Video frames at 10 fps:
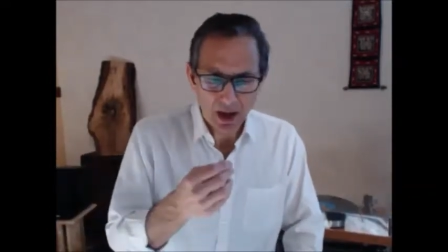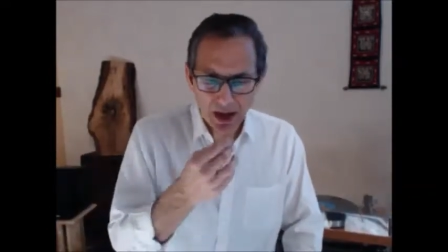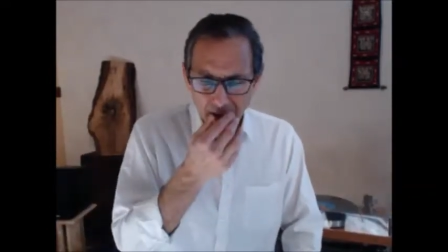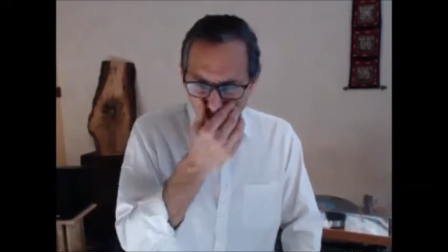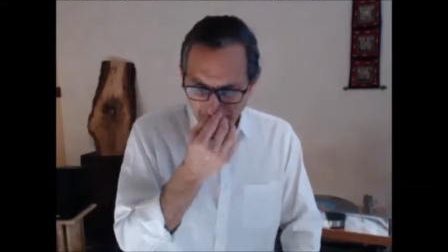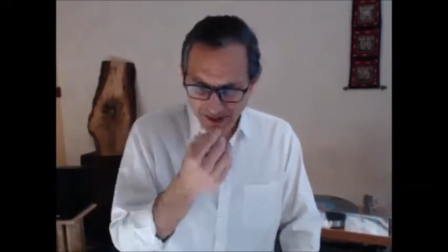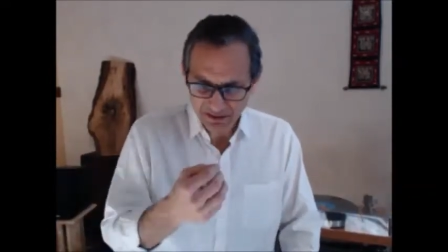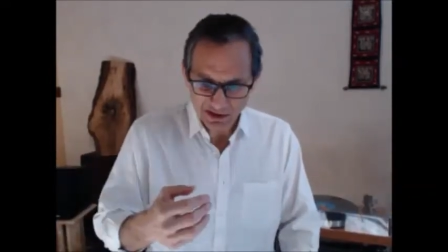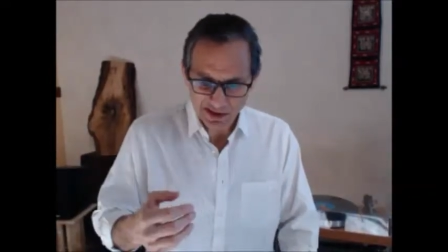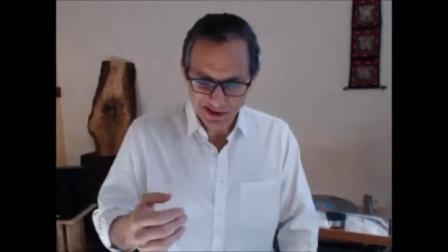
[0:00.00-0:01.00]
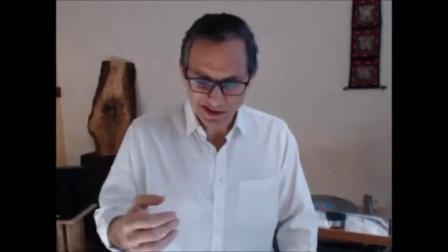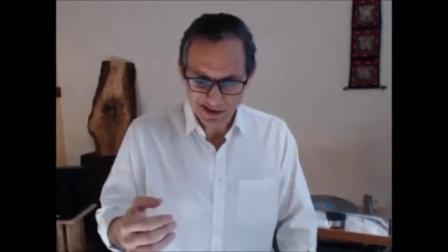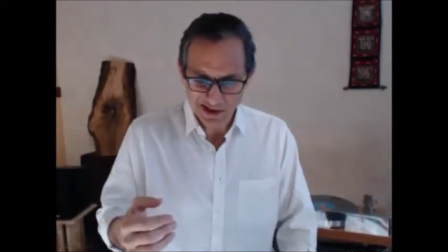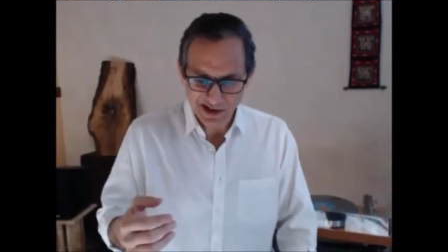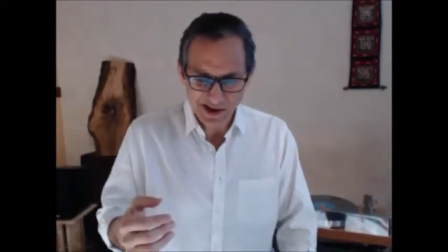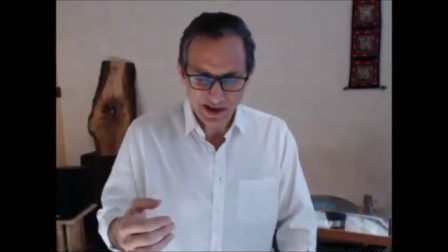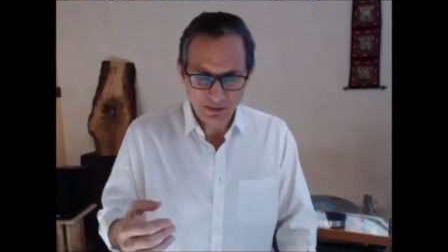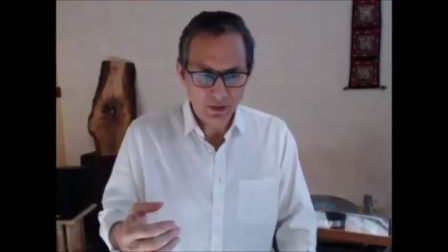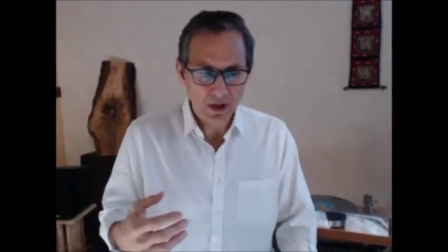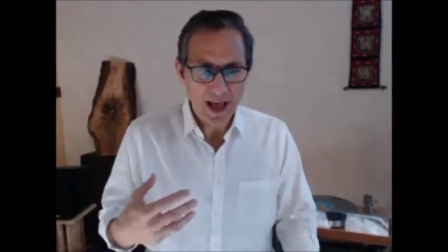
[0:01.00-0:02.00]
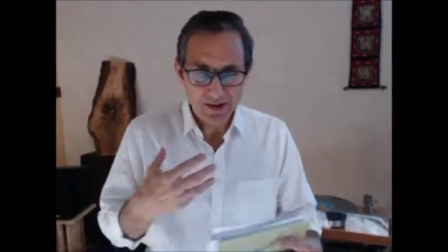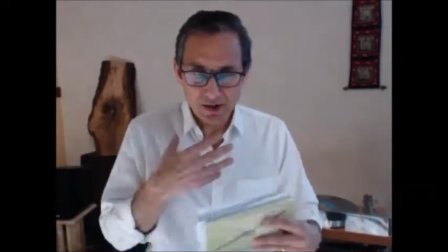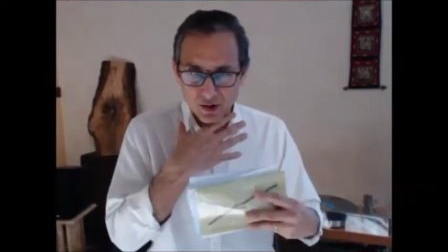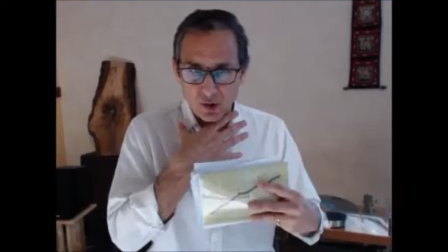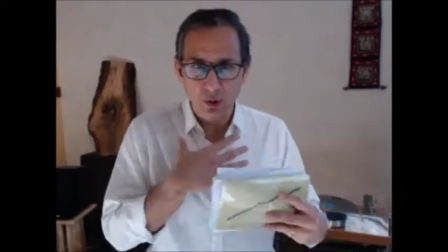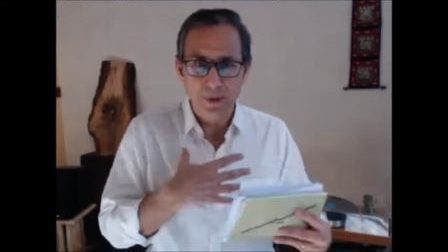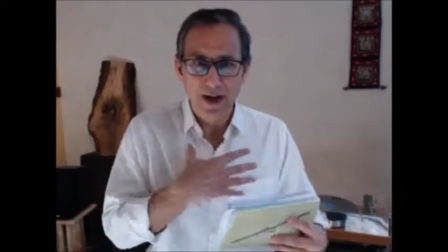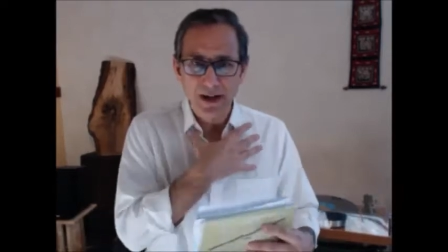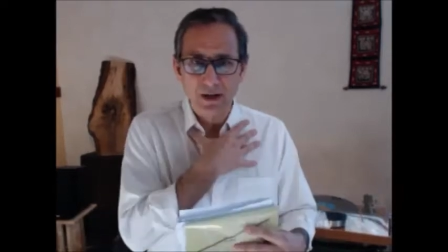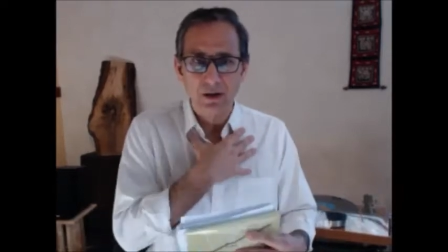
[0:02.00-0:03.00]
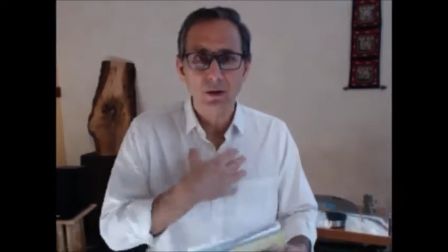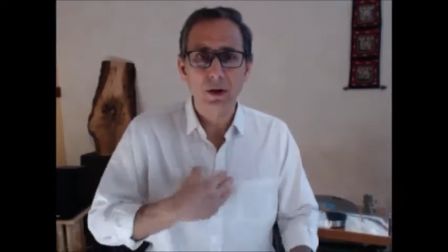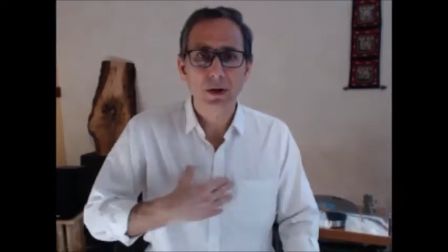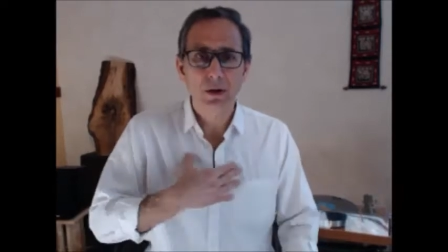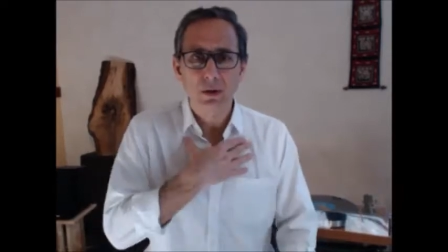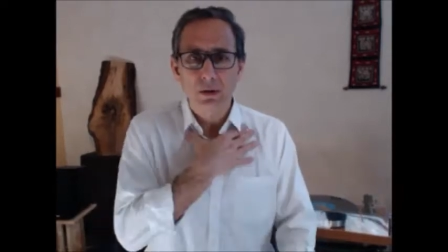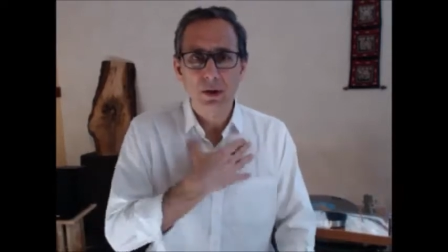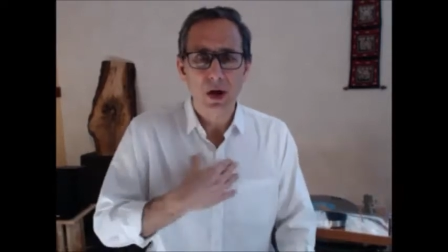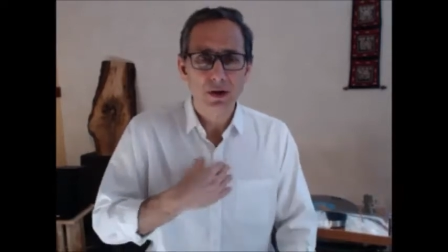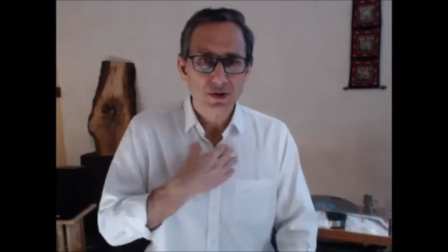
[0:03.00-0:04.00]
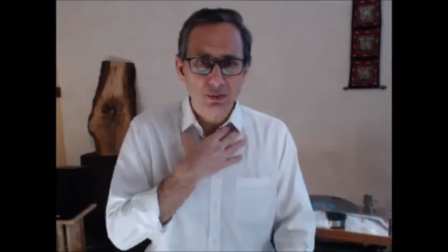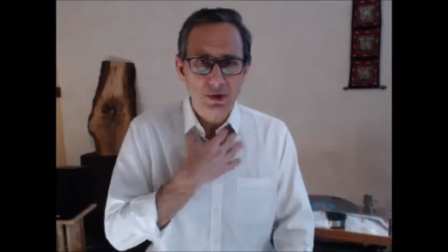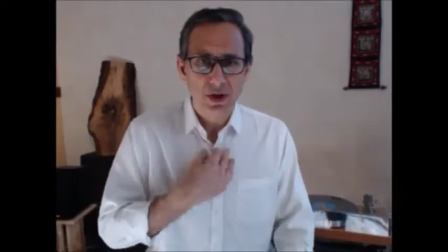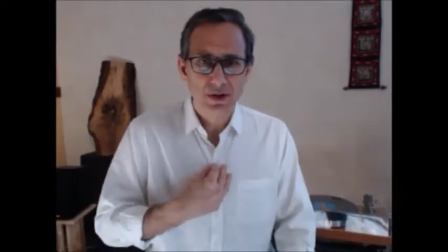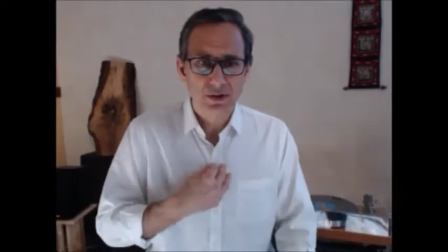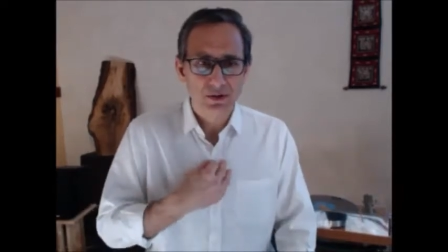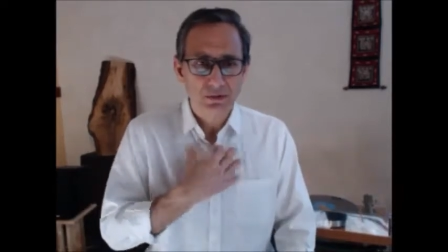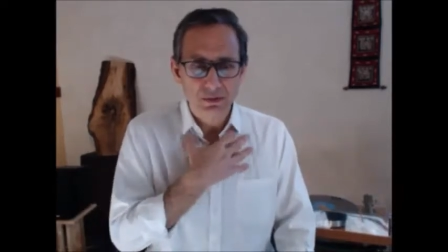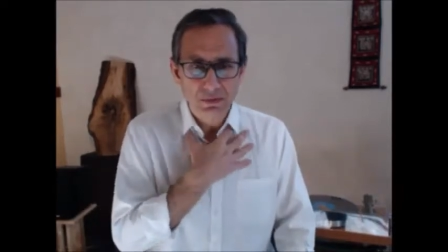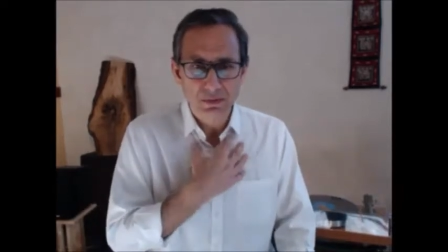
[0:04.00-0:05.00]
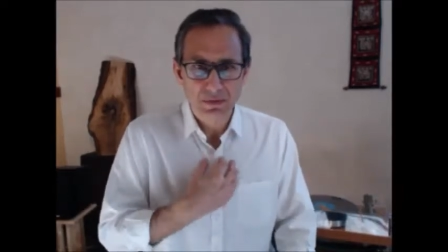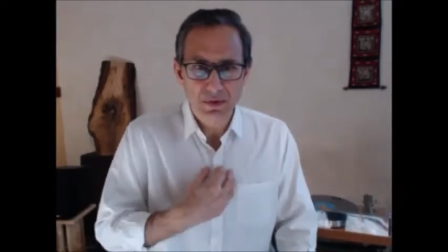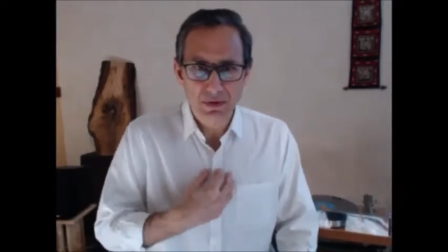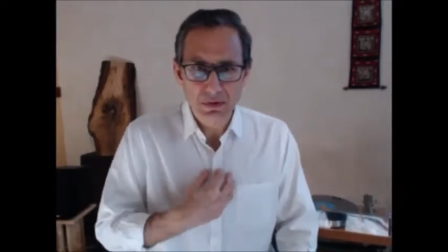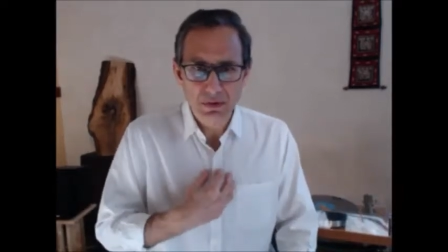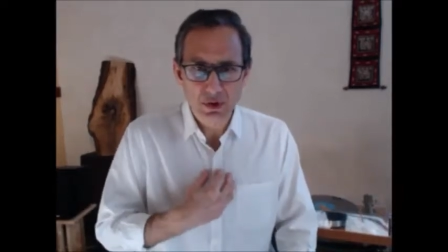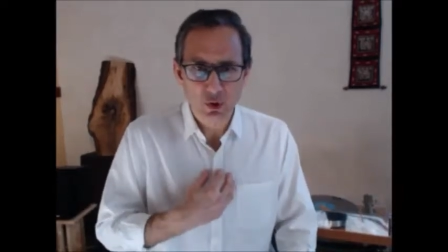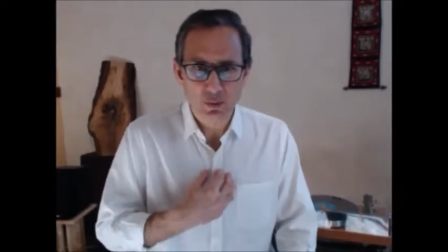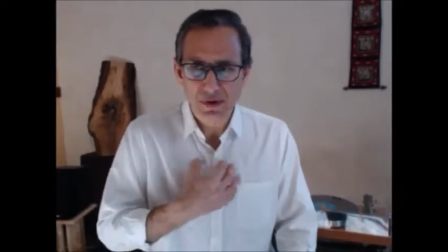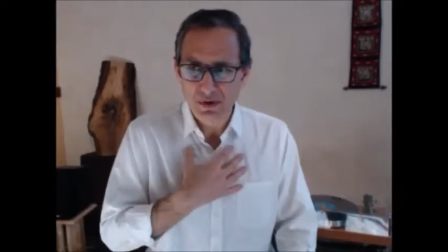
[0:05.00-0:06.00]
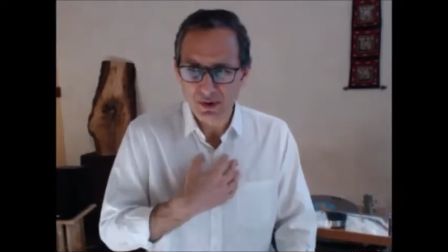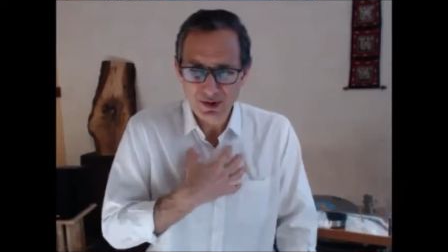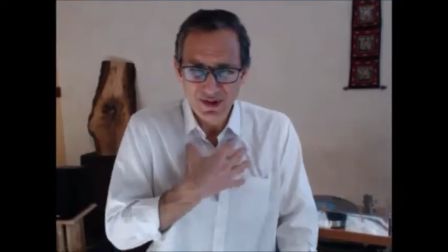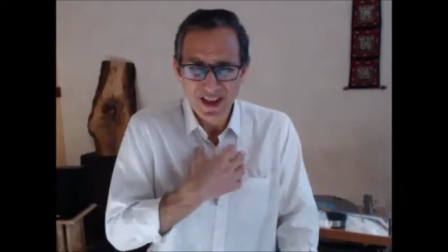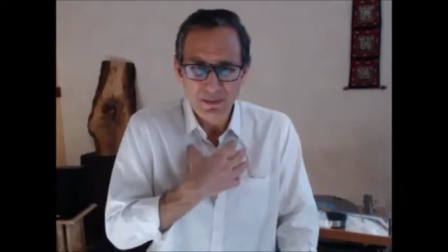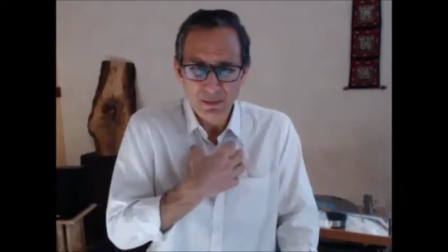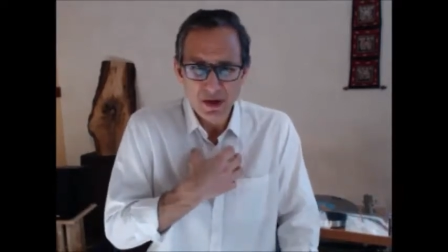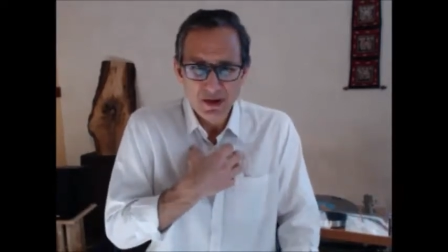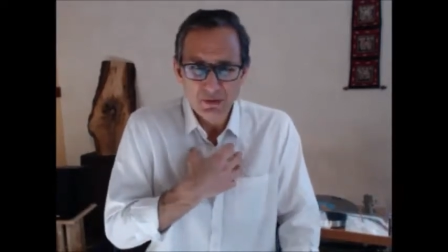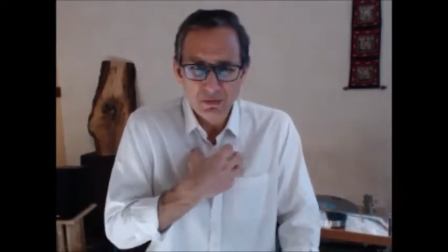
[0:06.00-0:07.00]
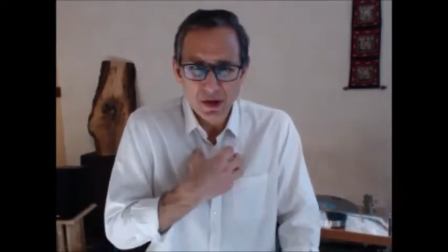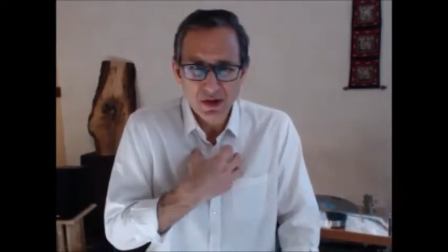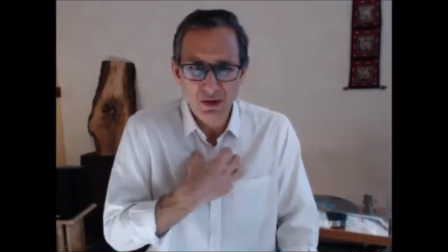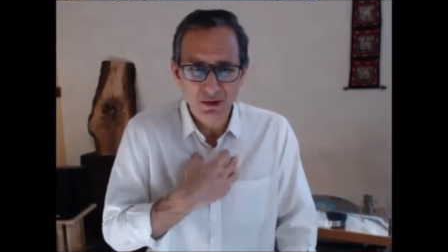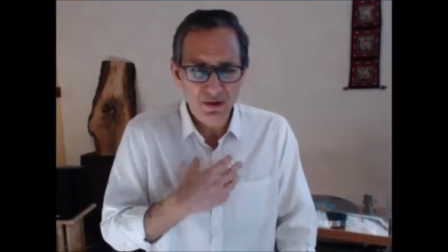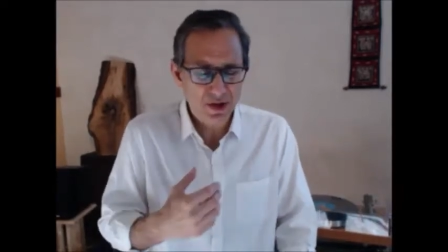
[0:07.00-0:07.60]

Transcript: uh, and it, it relaxes your whole body, including your lungs, your bronchial tubes, those like muscle muscular